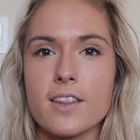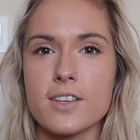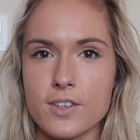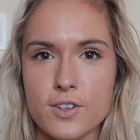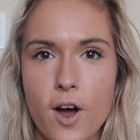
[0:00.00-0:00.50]

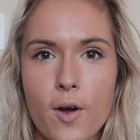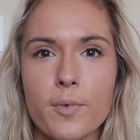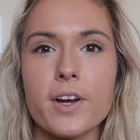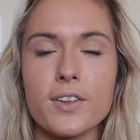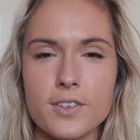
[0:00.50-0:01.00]
This is not
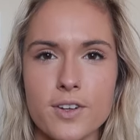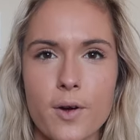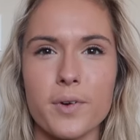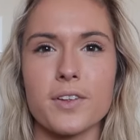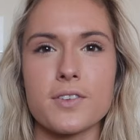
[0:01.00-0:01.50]
real. This is
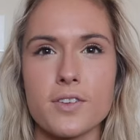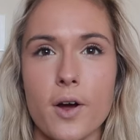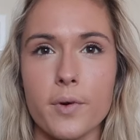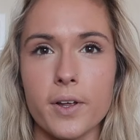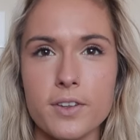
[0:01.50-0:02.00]
not real. This is
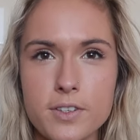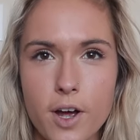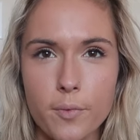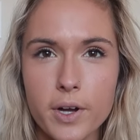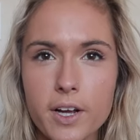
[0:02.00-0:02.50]
not real. This is
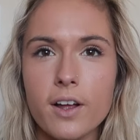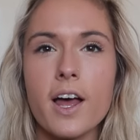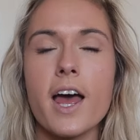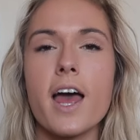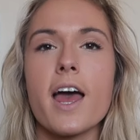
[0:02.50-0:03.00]
not real.